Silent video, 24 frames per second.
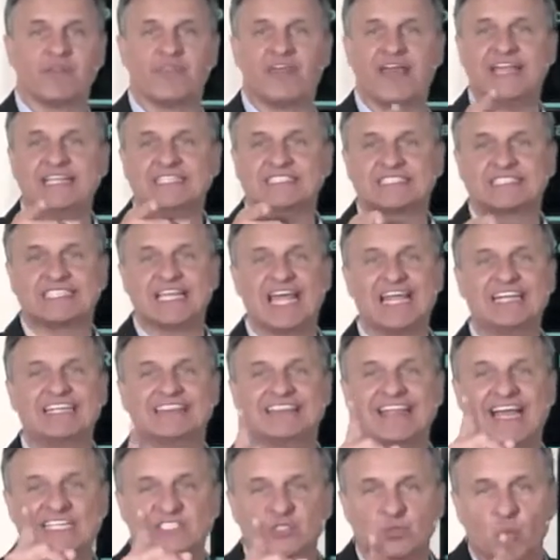They said
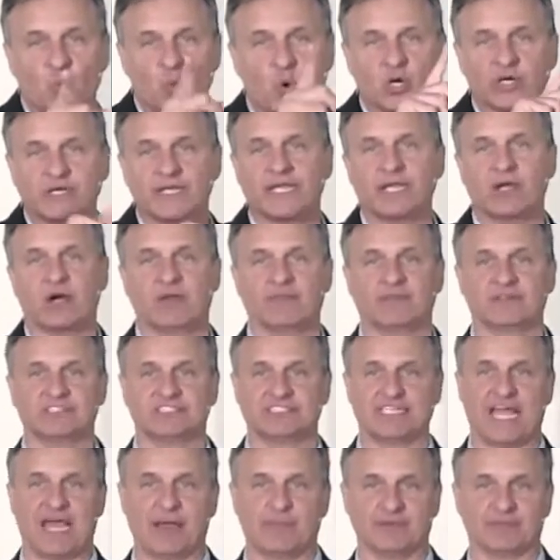that's working on the
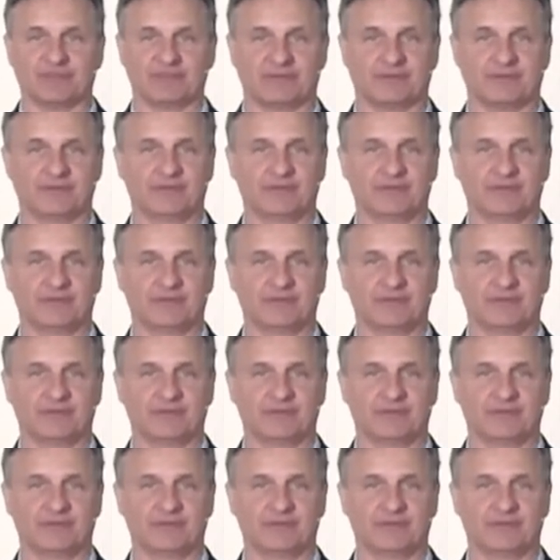Sabbath.